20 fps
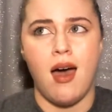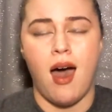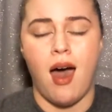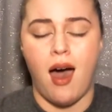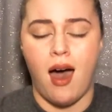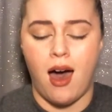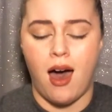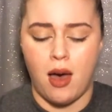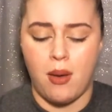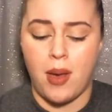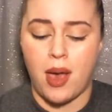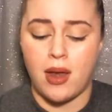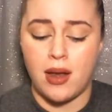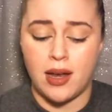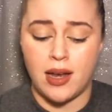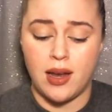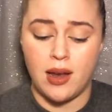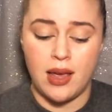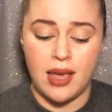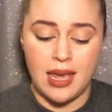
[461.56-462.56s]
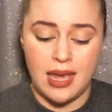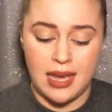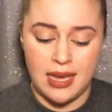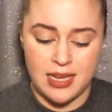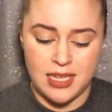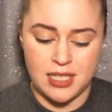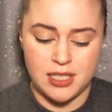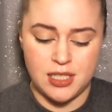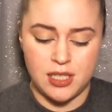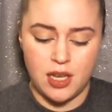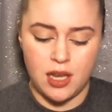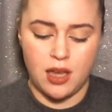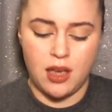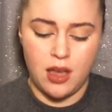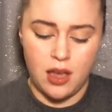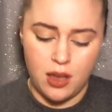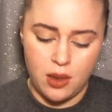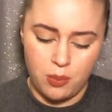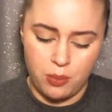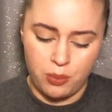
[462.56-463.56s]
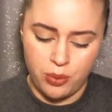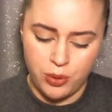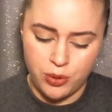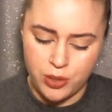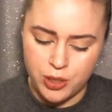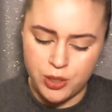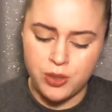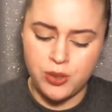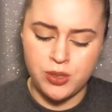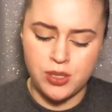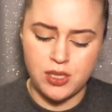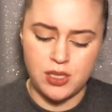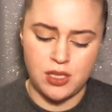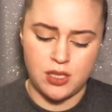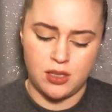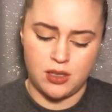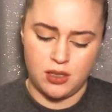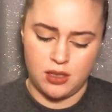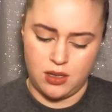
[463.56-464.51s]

and is produced,